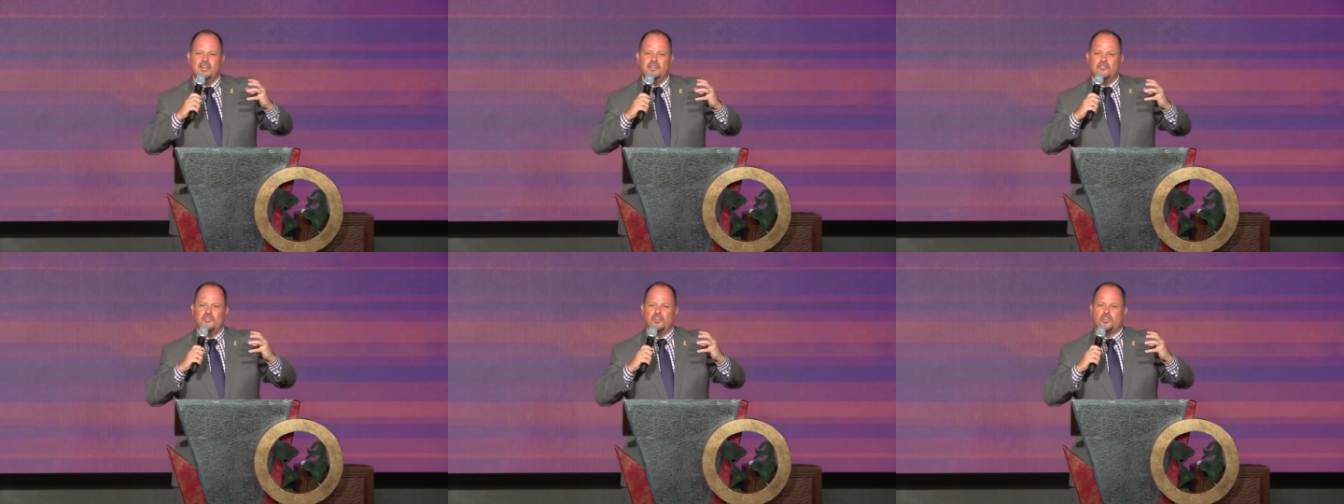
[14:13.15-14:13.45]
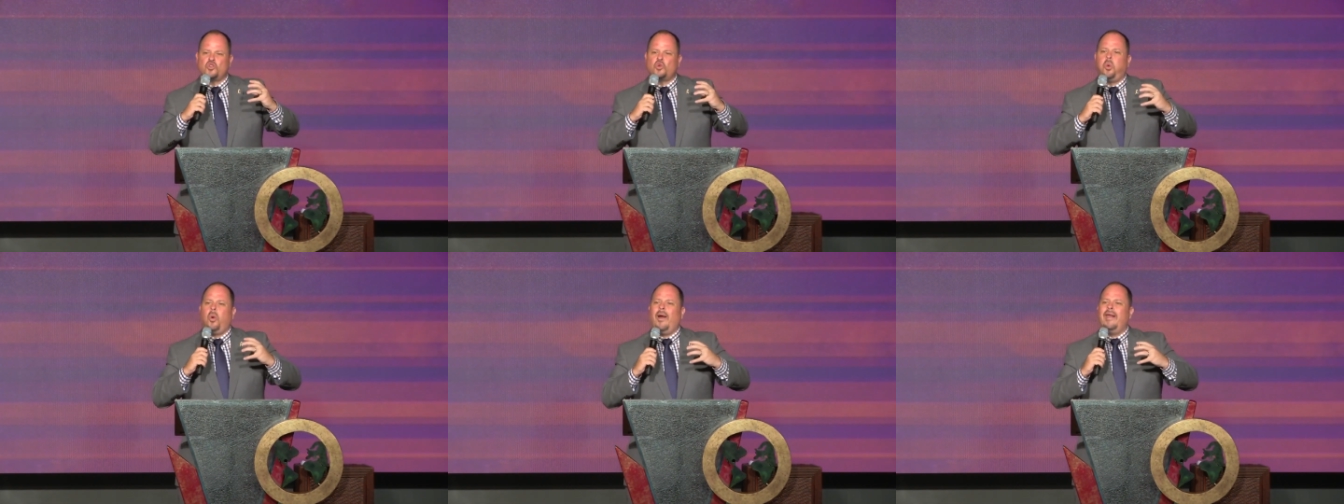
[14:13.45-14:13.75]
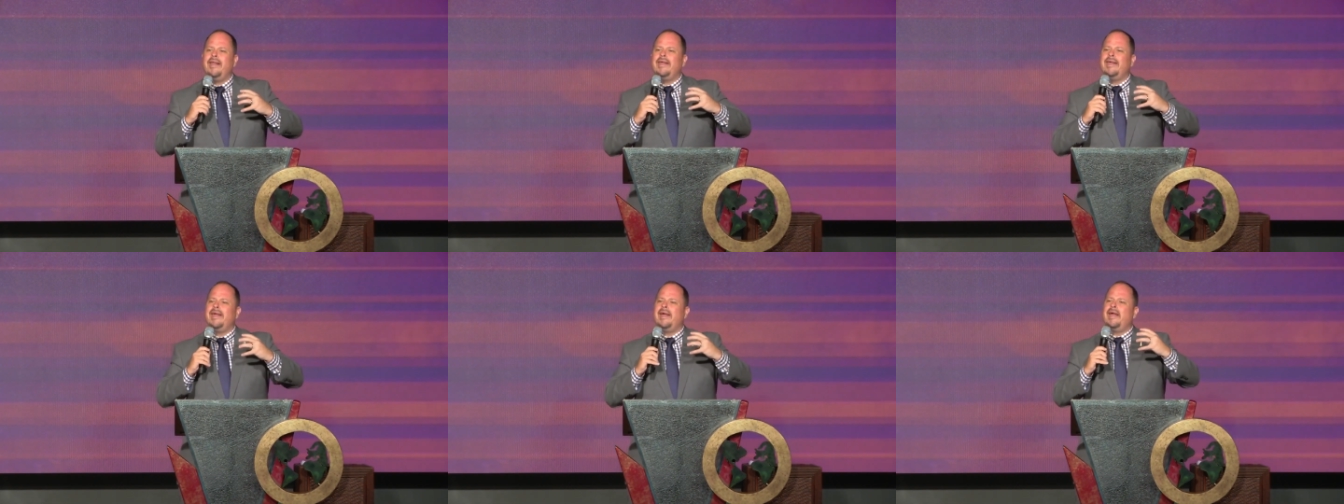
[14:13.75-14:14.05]
for
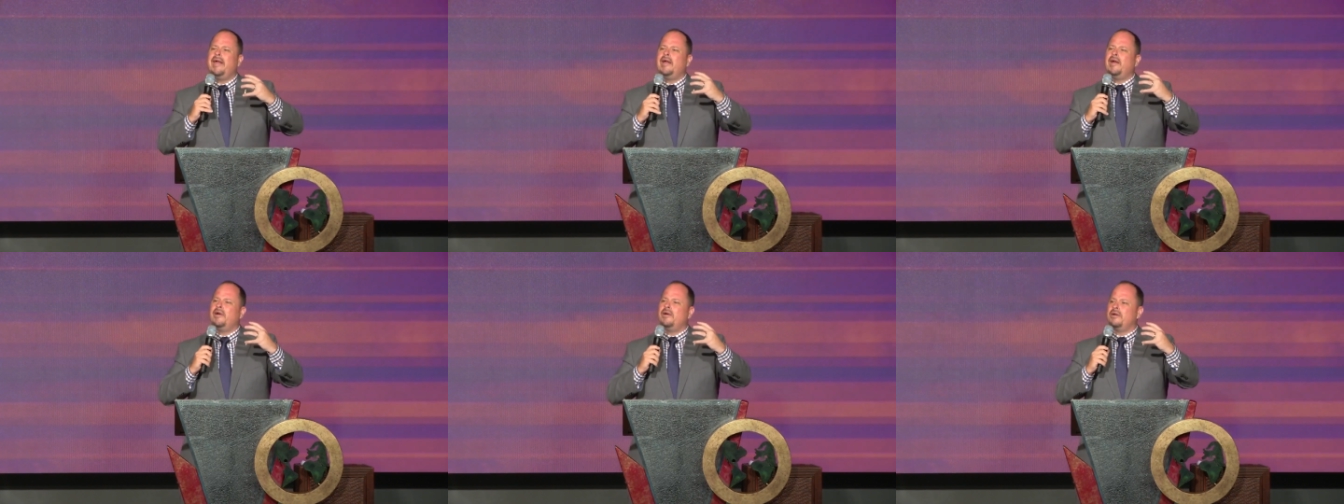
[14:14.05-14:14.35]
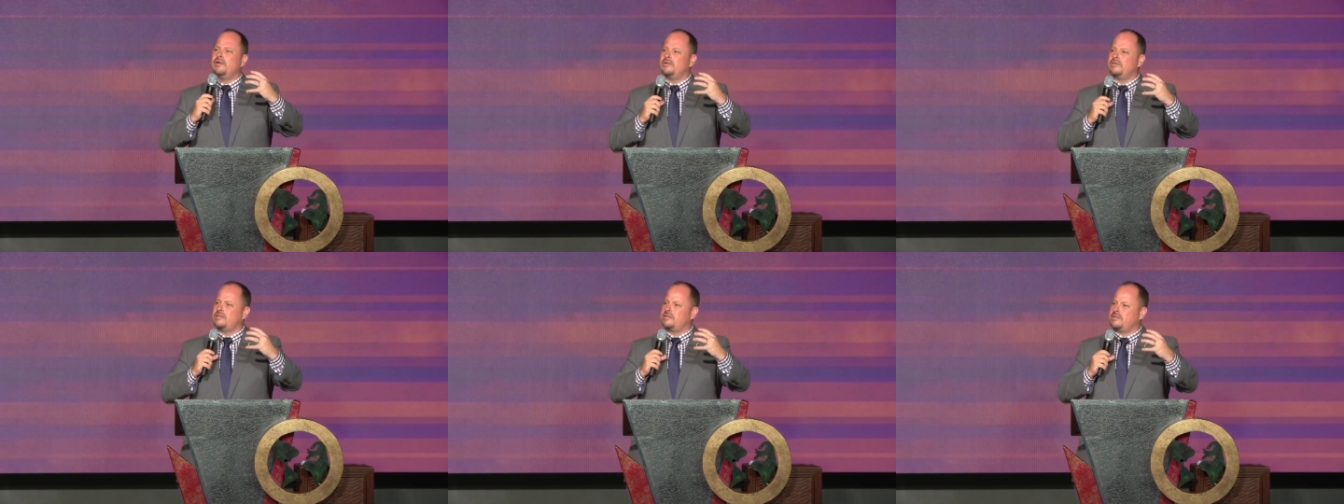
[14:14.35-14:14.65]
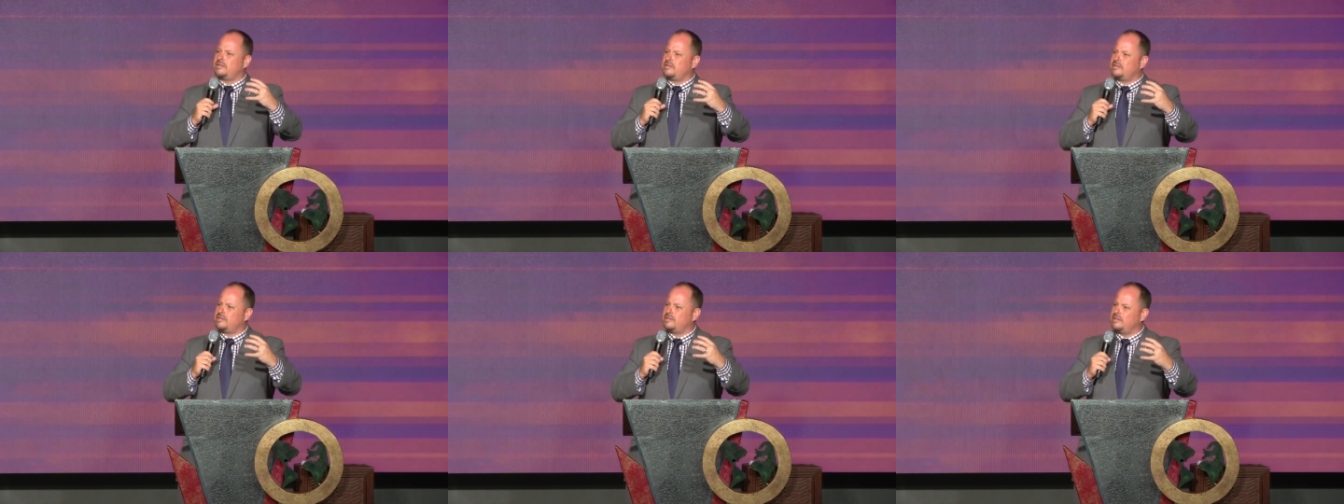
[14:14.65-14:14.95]
20
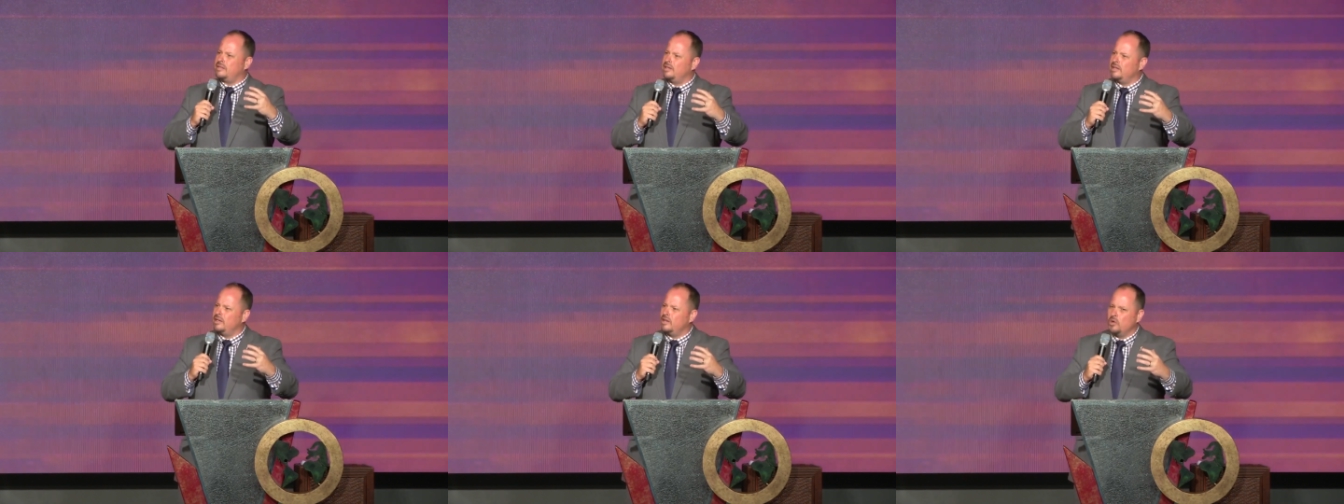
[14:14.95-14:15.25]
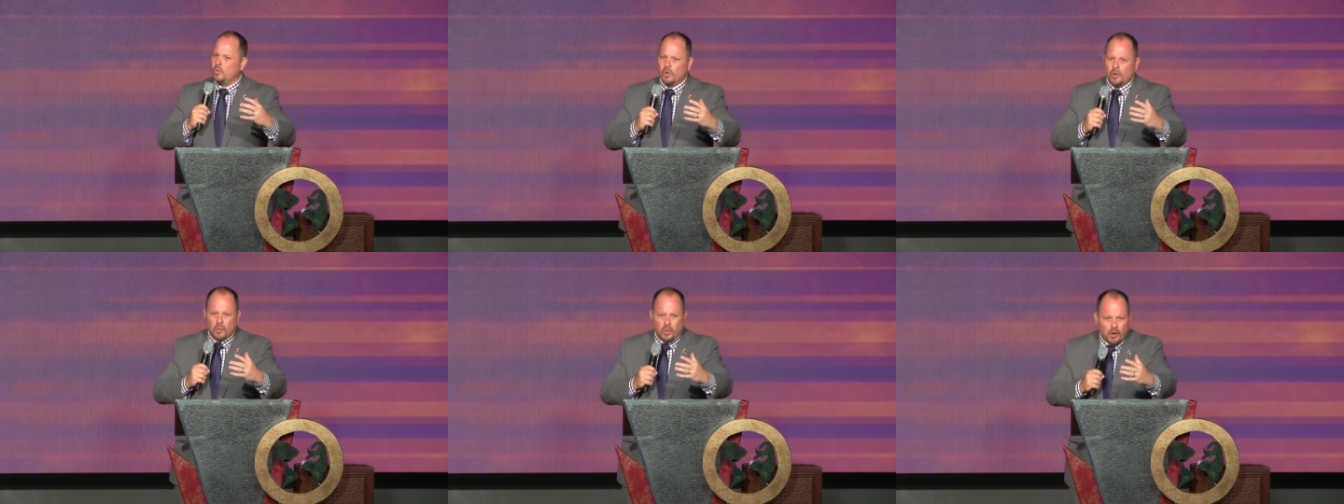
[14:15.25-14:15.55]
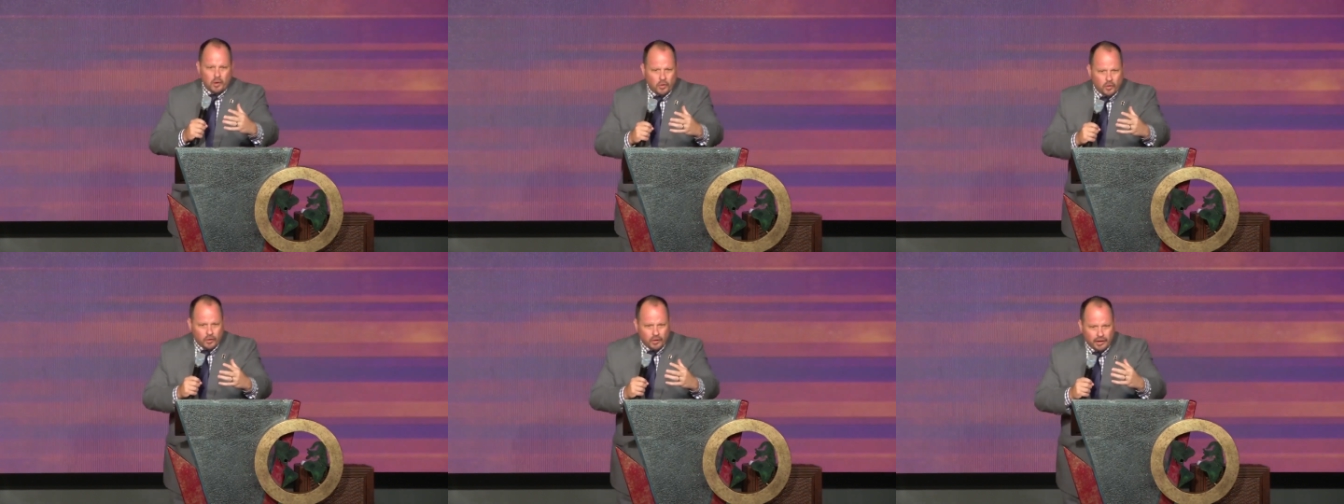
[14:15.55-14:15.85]
years when
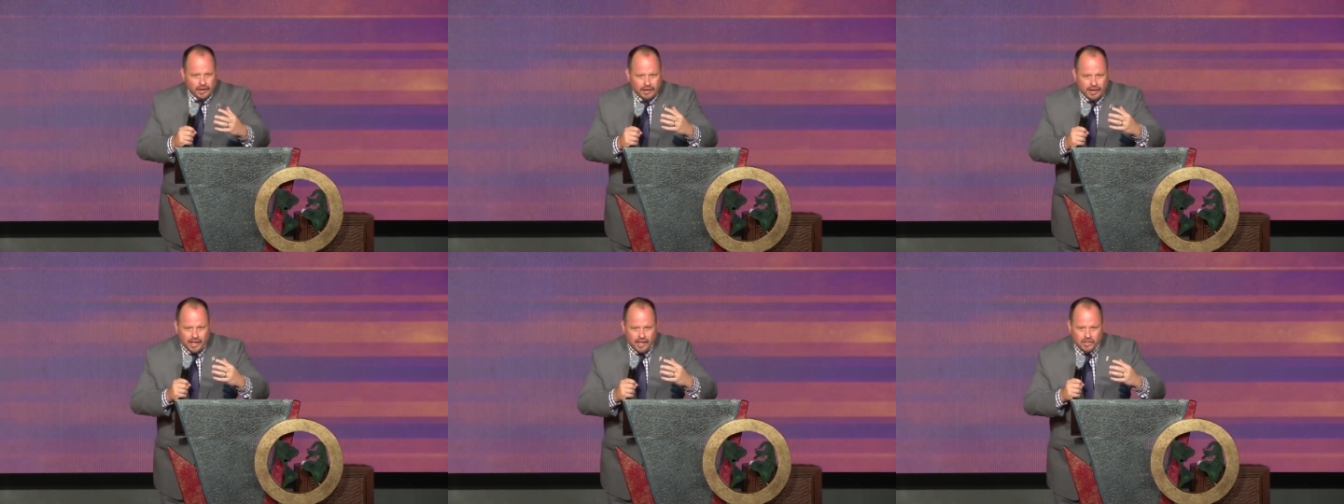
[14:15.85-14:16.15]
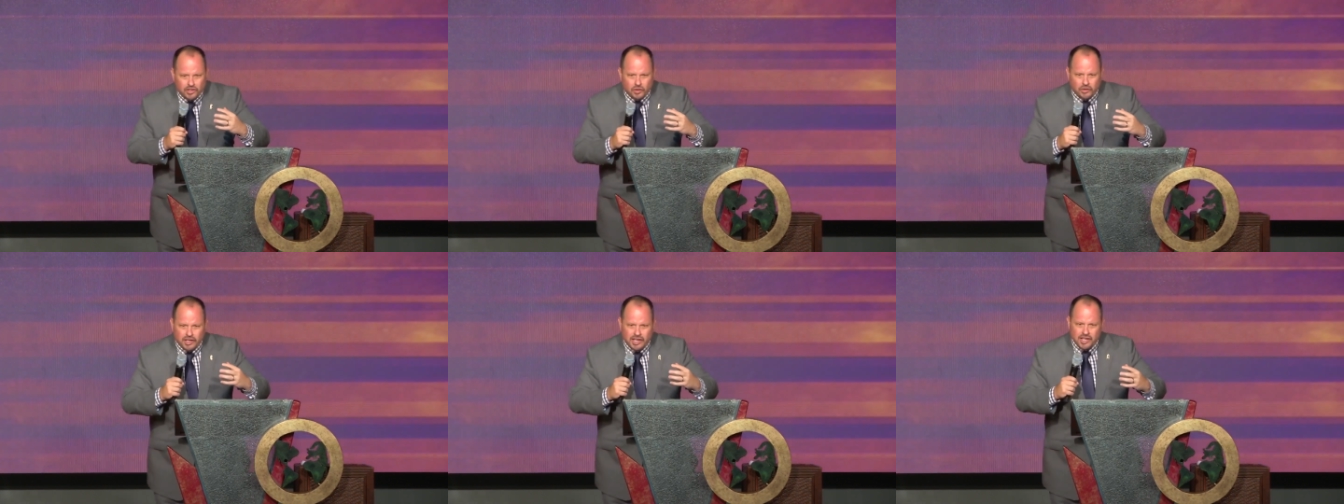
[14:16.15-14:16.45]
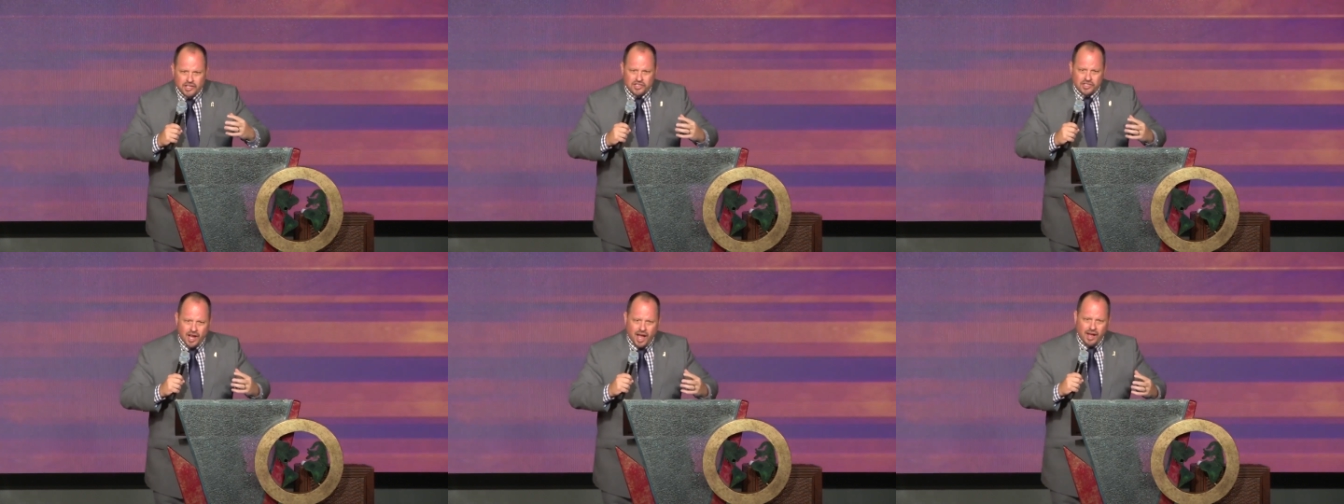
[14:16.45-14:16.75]
we were in
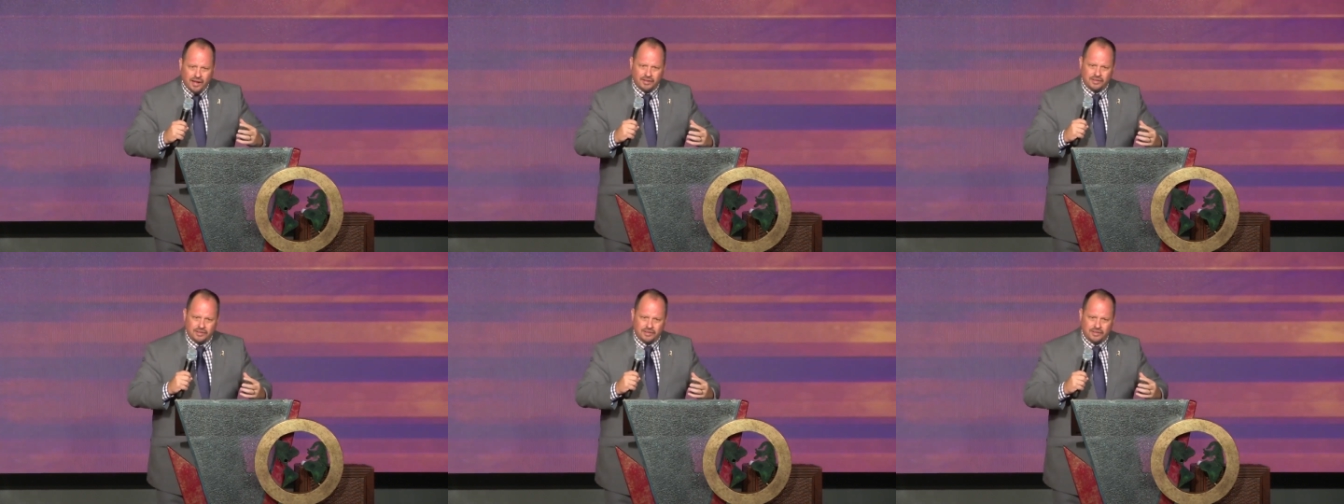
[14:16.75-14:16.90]
Indonesia.